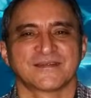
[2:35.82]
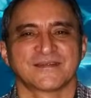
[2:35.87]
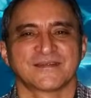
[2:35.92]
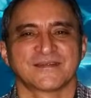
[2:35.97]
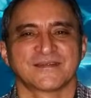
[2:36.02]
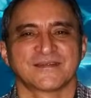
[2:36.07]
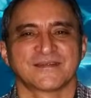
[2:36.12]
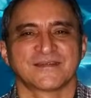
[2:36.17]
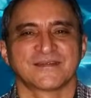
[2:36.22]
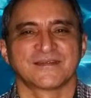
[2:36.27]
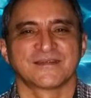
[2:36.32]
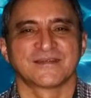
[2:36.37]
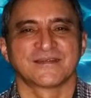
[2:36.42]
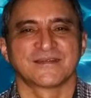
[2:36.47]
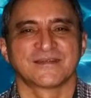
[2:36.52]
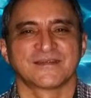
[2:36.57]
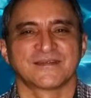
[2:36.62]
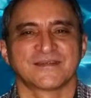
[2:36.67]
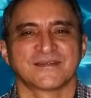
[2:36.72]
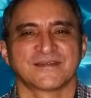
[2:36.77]

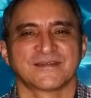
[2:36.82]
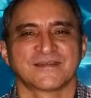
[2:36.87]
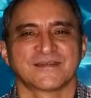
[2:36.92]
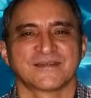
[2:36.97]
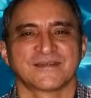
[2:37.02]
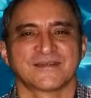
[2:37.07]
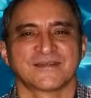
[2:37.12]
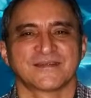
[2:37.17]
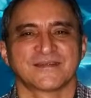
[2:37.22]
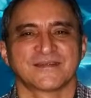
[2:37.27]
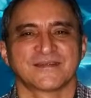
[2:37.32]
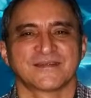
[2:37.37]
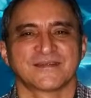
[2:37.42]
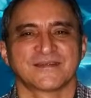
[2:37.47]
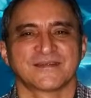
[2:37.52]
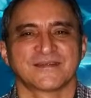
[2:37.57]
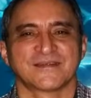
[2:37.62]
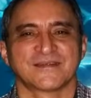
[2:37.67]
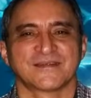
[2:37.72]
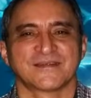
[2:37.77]

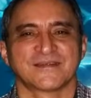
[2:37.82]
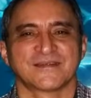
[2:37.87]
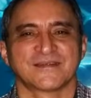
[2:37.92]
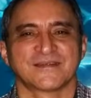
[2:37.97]
(no one is talking)